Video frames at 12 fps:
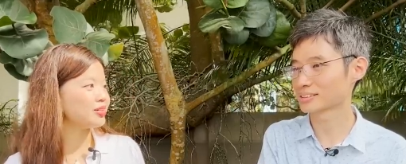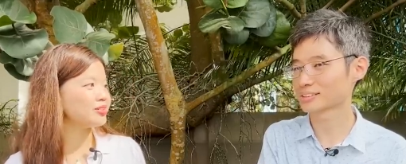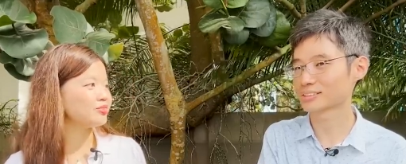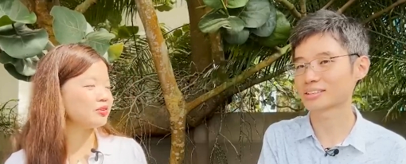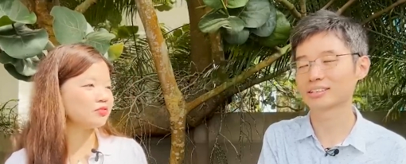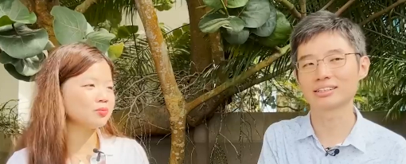Speaker 1: Uh.
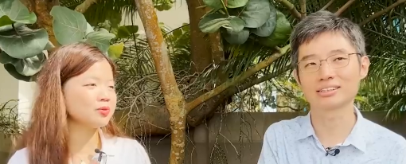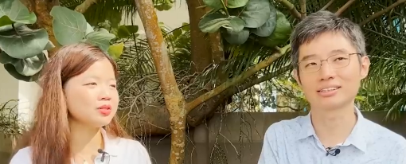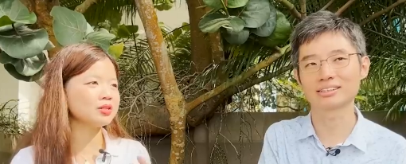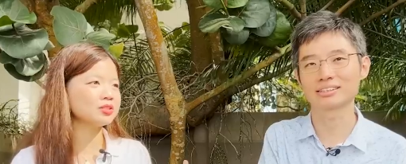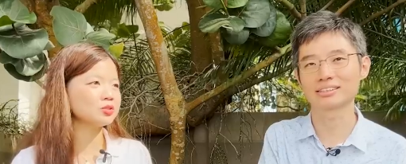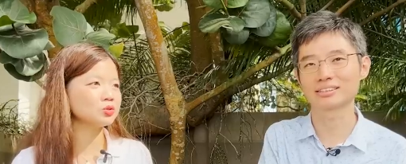And for uh. me,
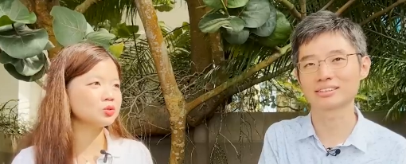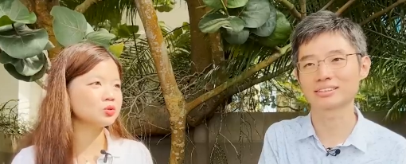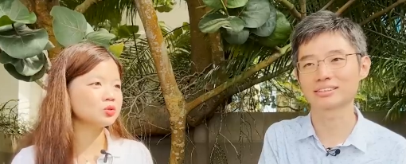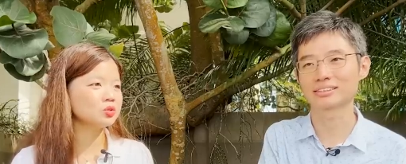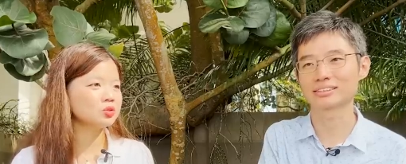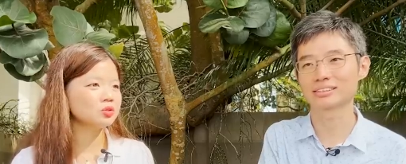ah. there's
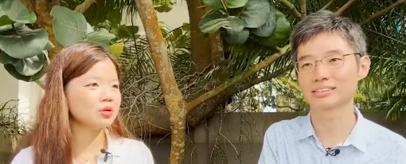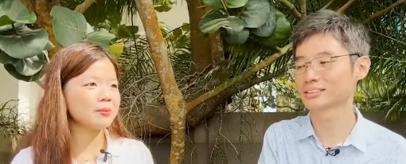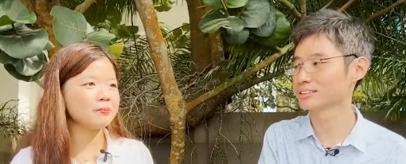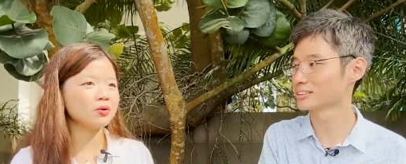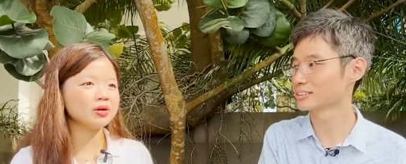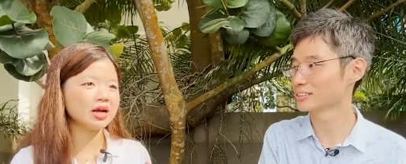no
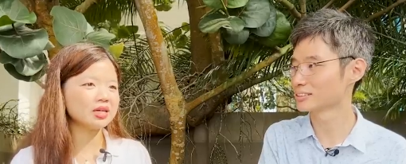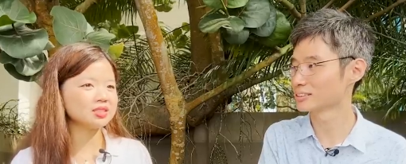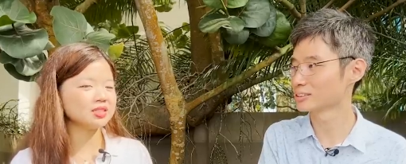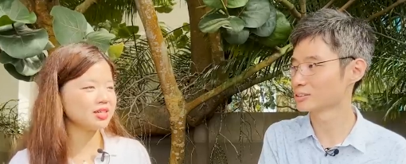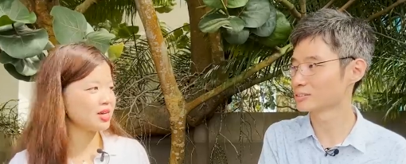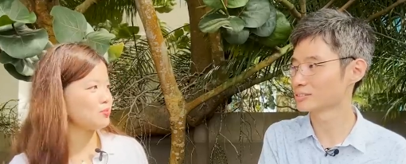endpoint that I
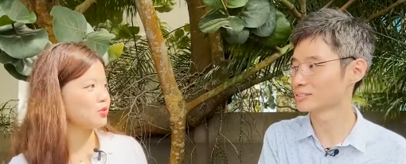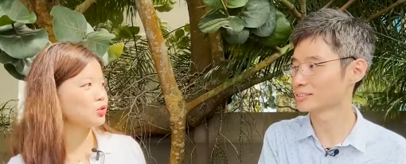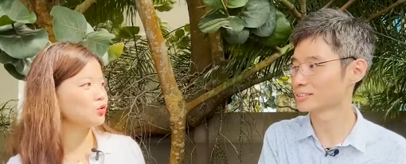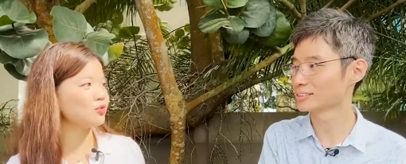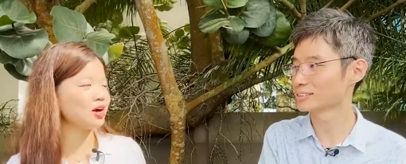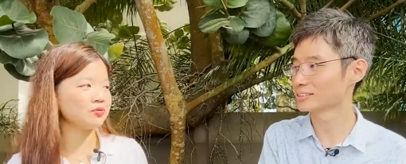see yet because
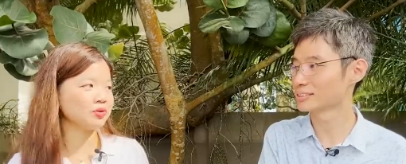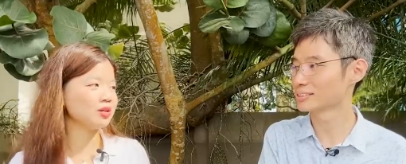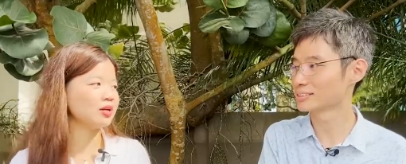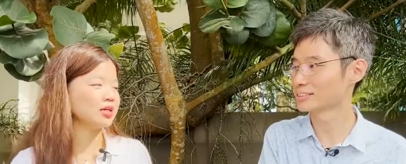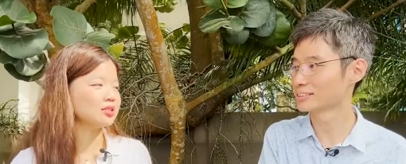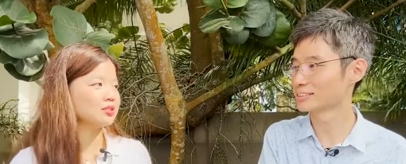so far I
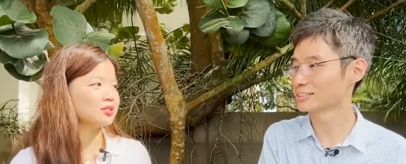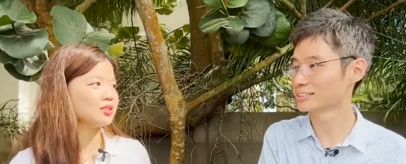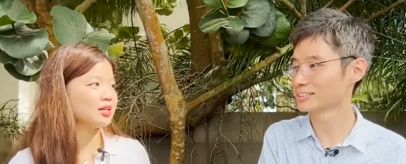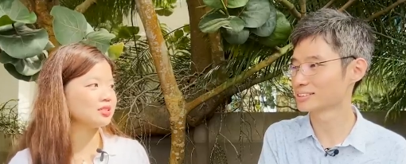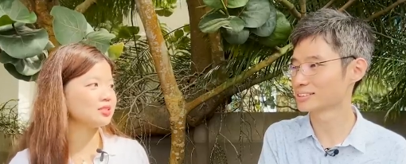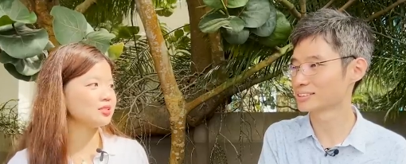really like the
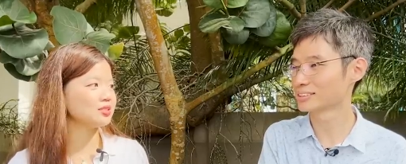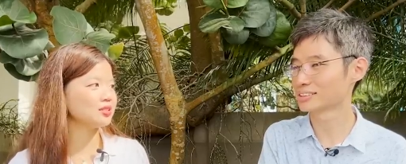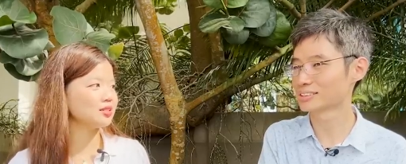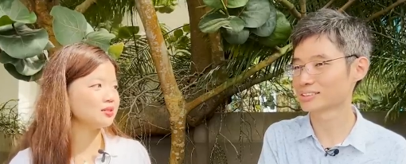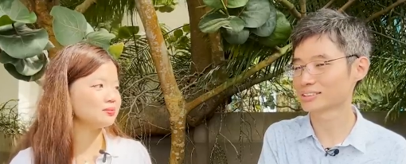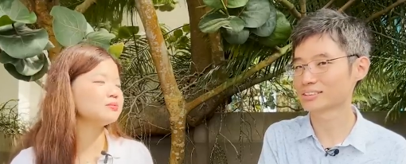SaaS
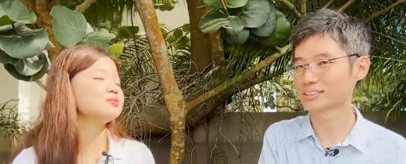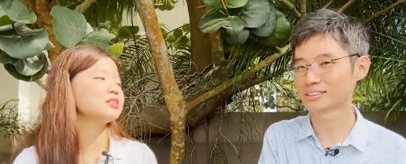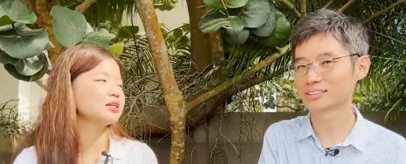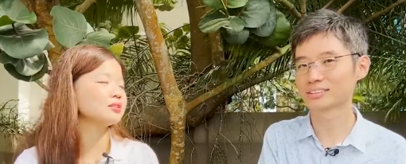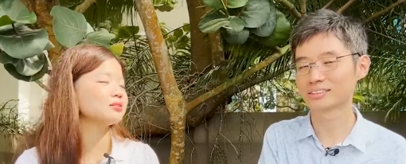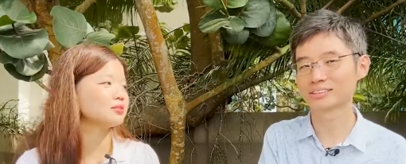um,
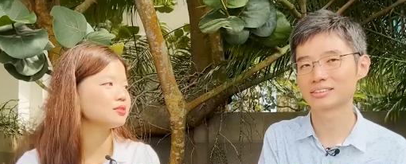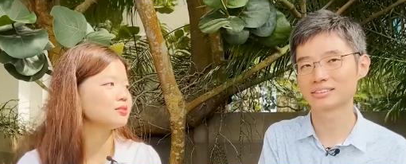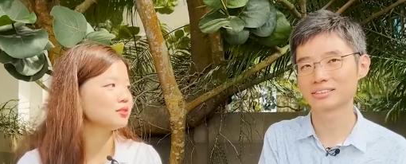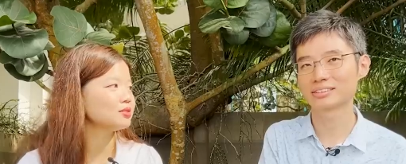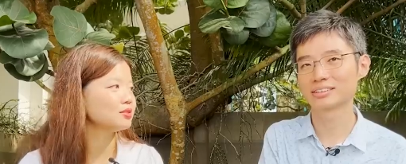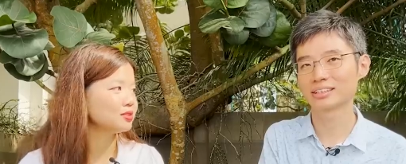sector.
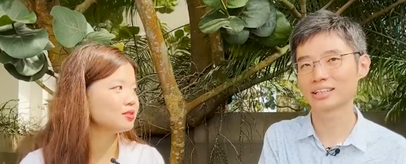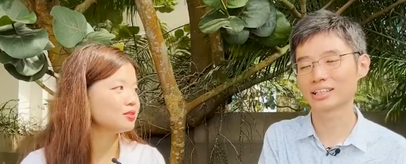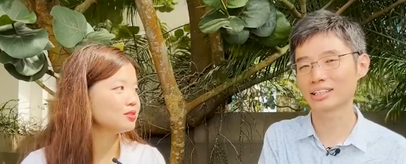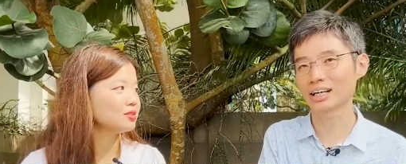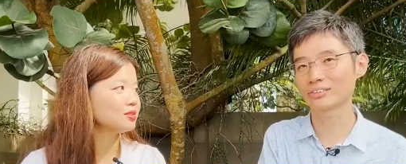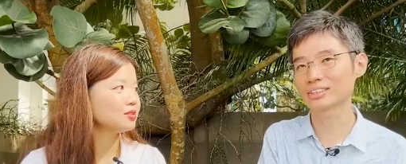
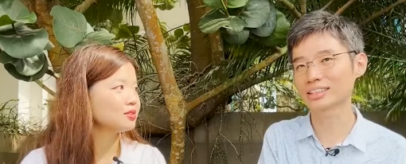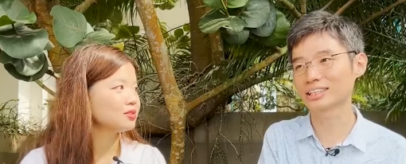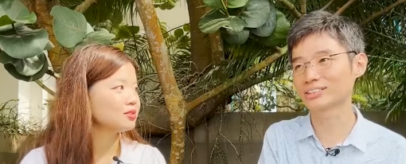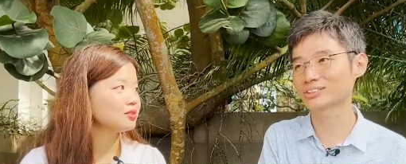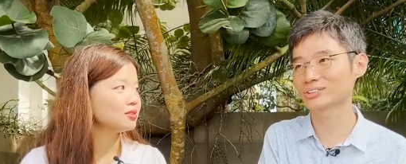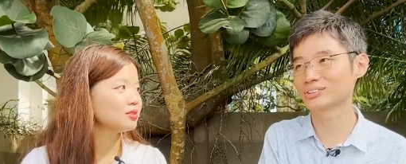
Speaker 2: Uh, how near
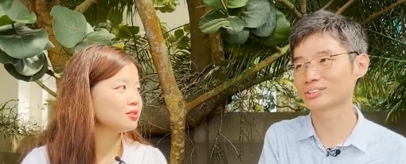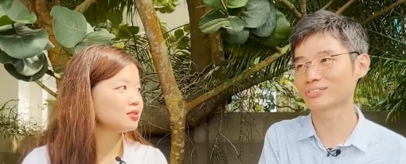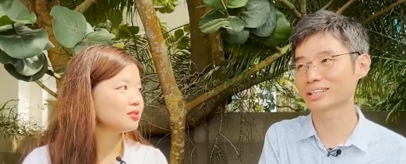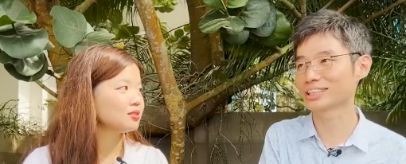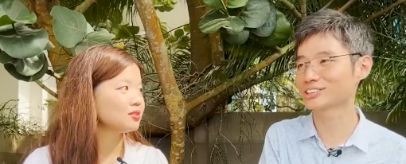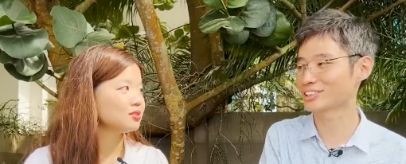are you to
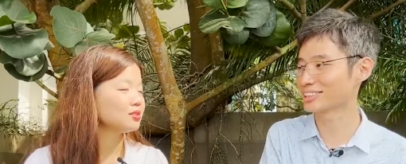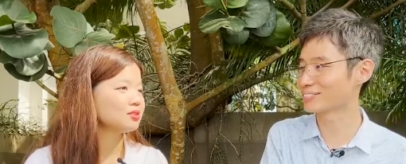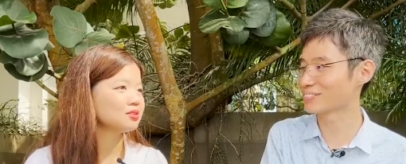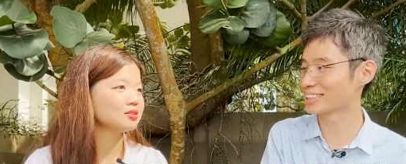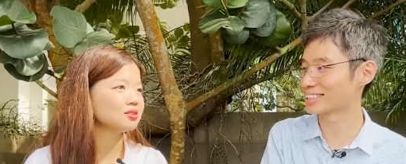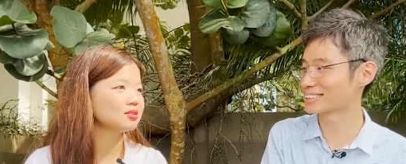financial
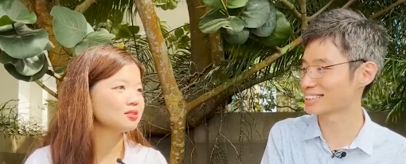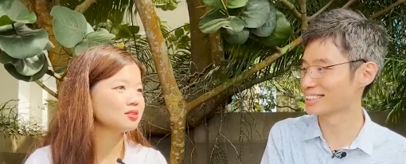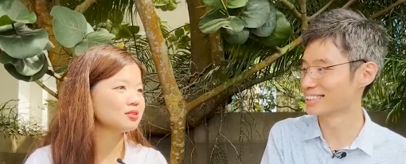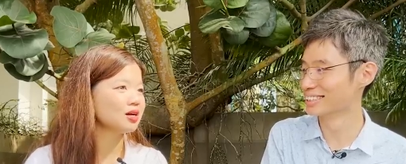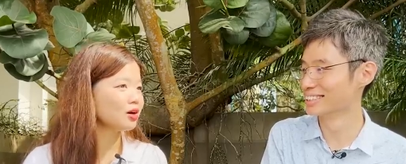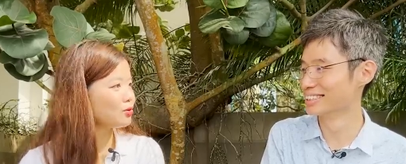independence? Uh?
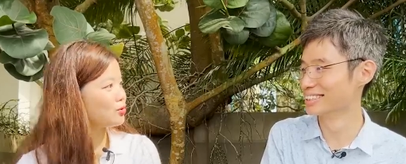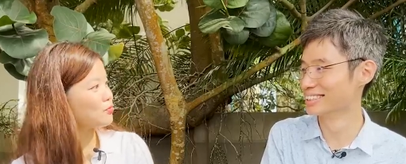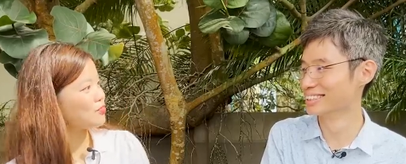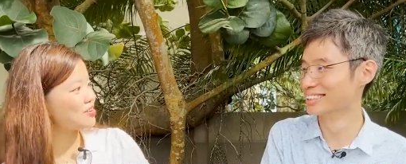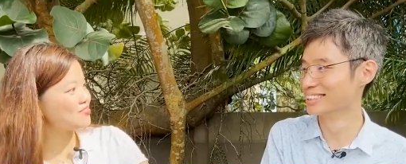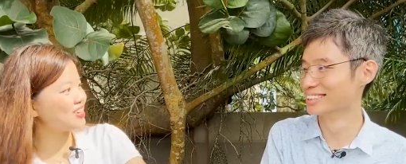
Speaker 1: How do you
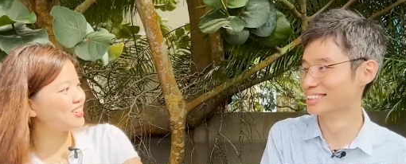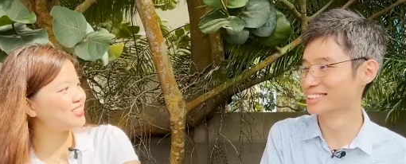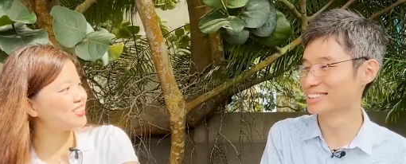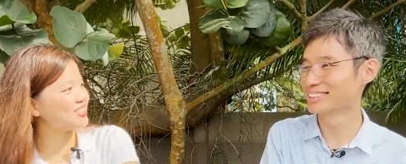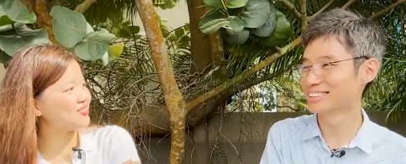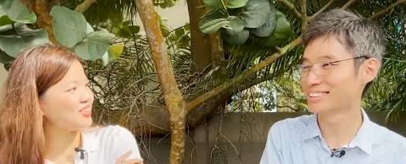define
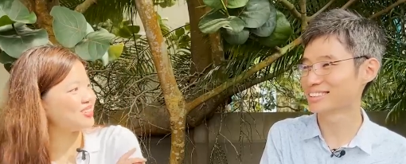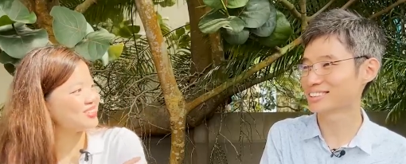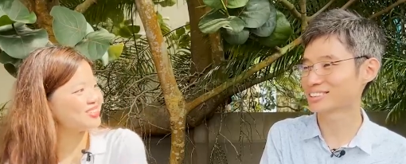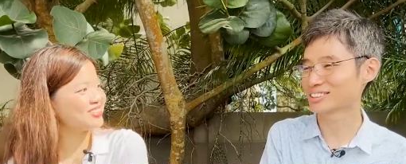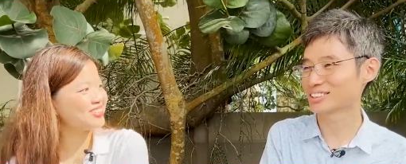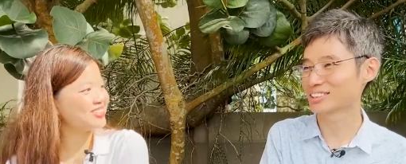financial
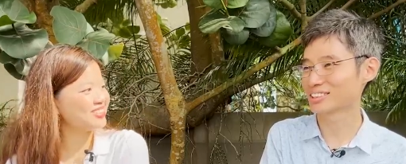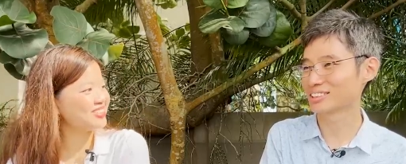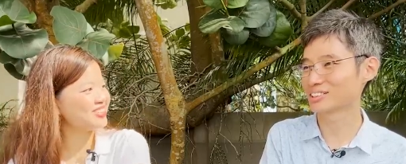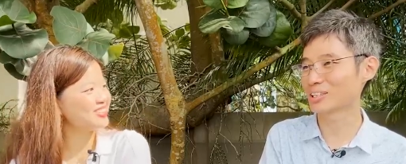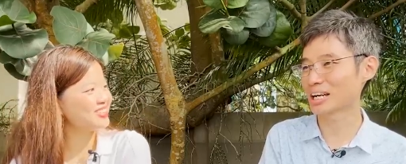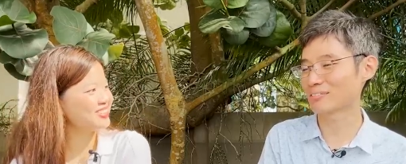independence?
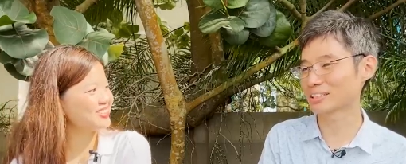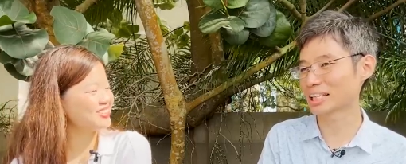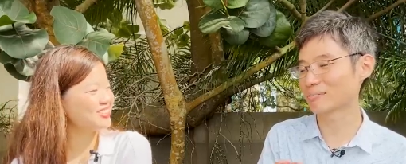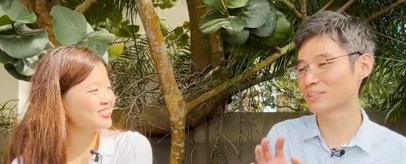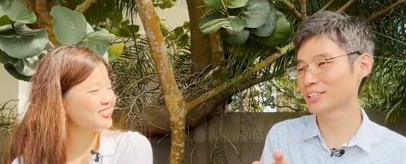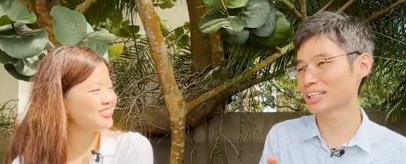
Speaker 2: You have a
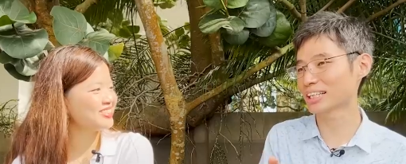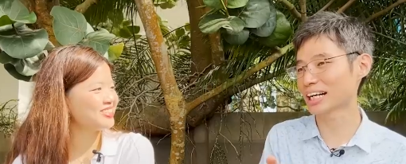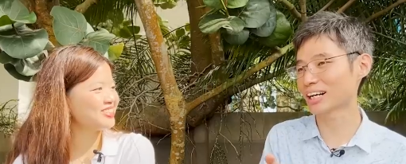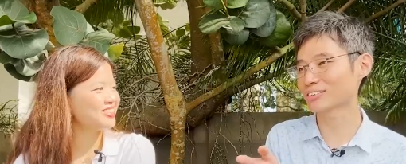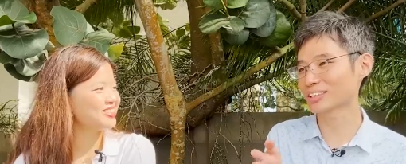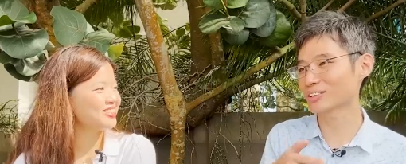number, right?
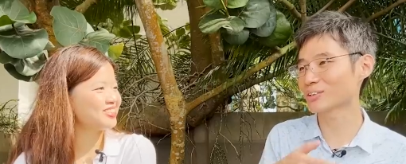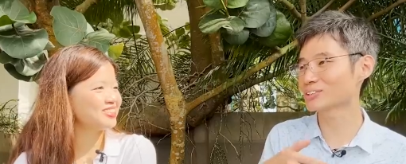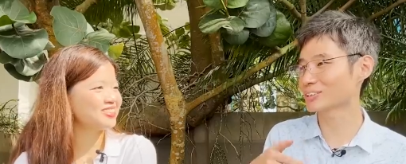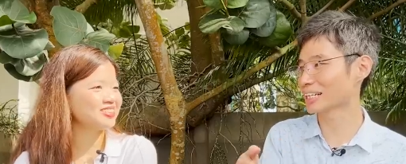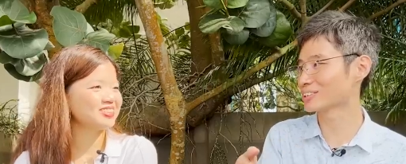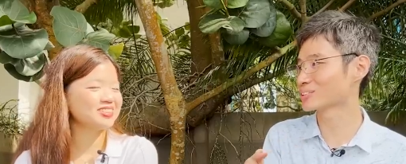How
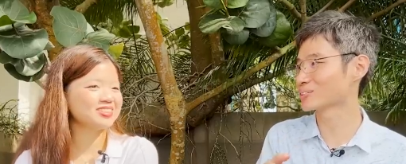close are you